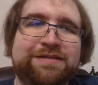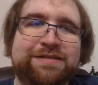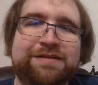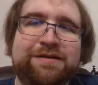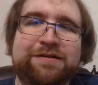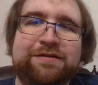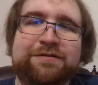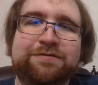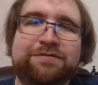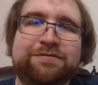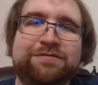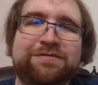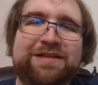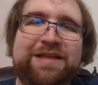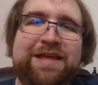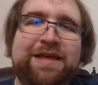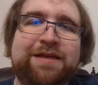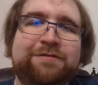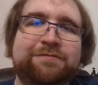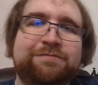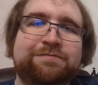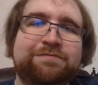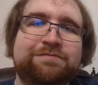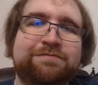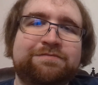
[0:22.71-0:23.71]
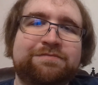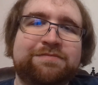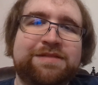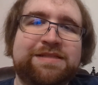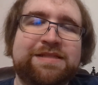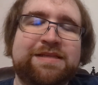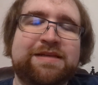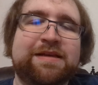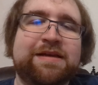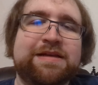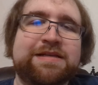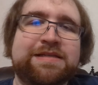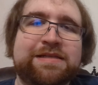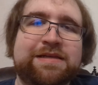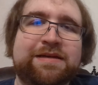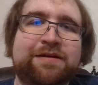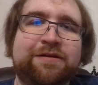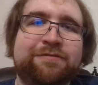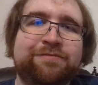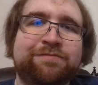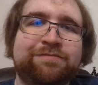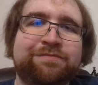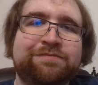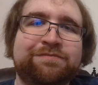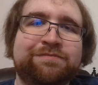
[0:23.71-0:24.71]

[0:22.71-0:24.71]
So, yeah, see you guys there.